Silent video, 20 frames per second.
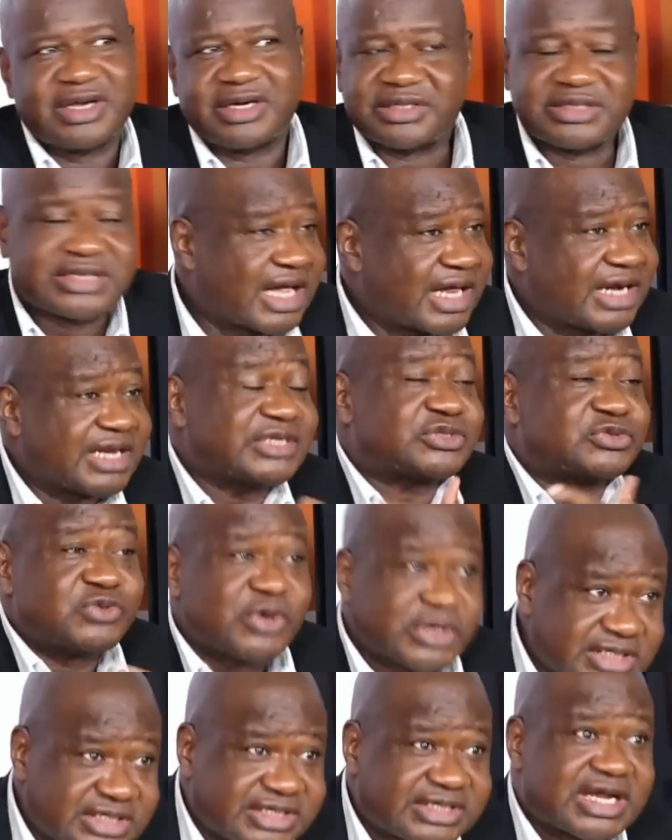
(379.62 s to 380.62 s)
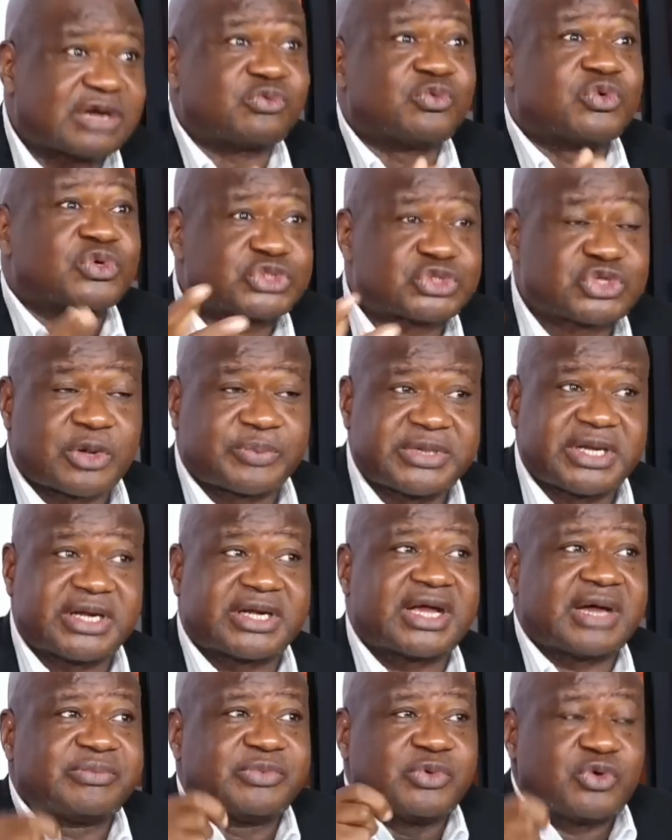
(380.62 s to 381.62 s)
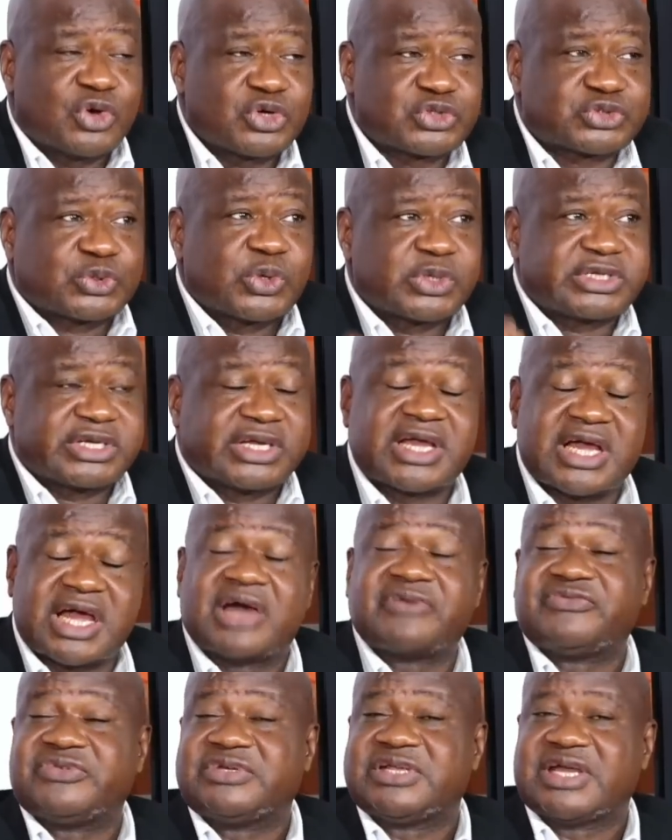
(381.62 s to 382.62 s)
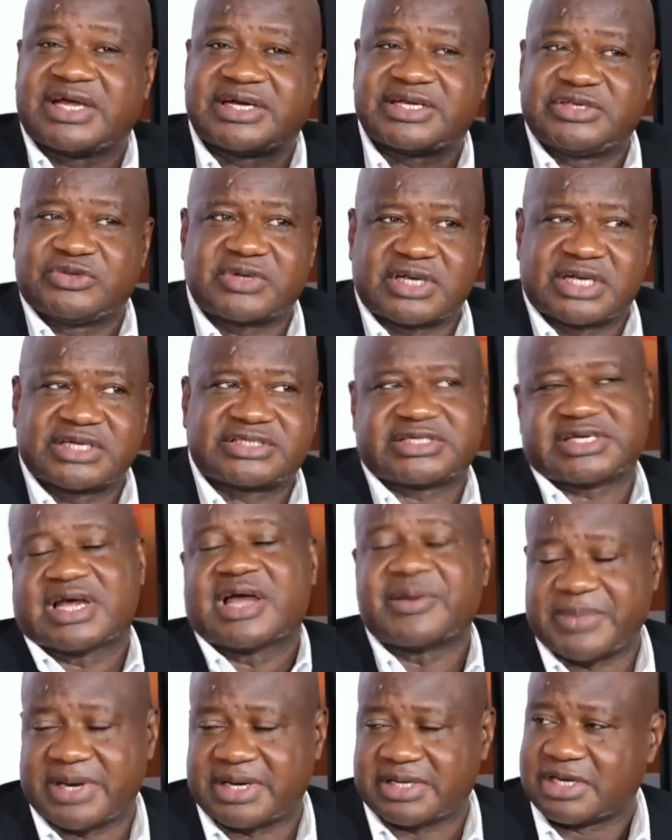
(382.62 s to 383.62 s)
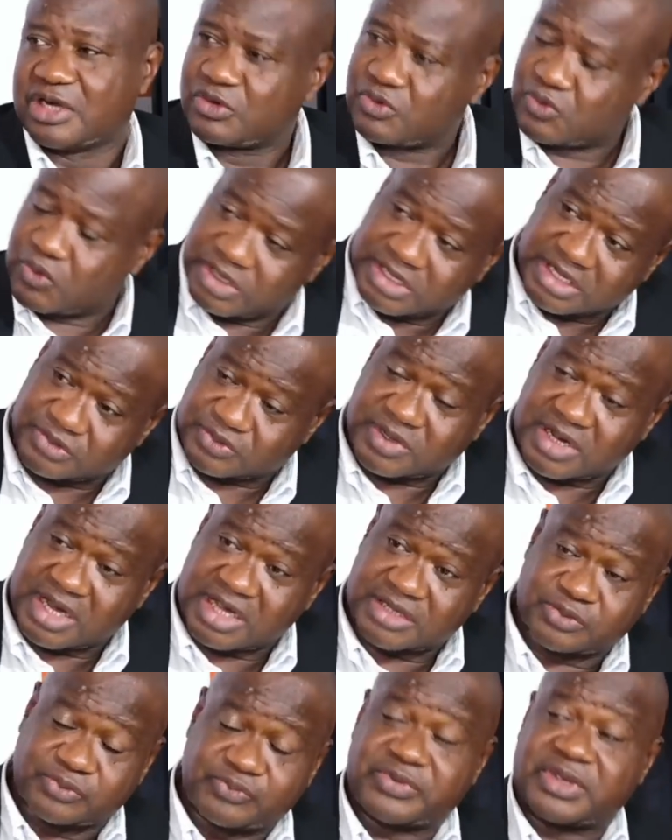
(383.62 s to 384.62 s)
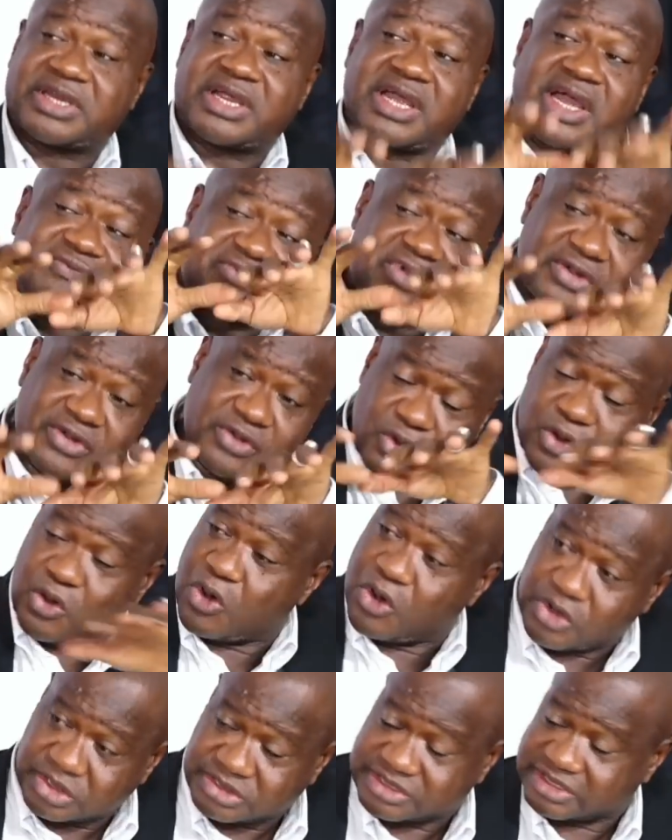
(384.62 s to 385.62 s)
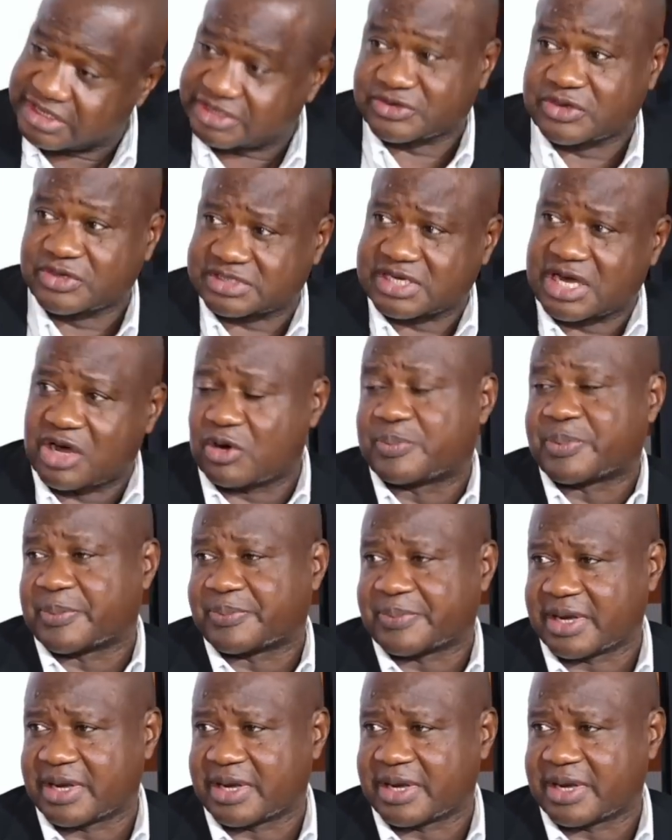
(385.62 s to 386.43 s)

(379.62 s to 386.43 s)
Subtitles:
there is nothing that will stop them. And also they have their regional chairman, Koina Tokado. They have all the regions are occupied.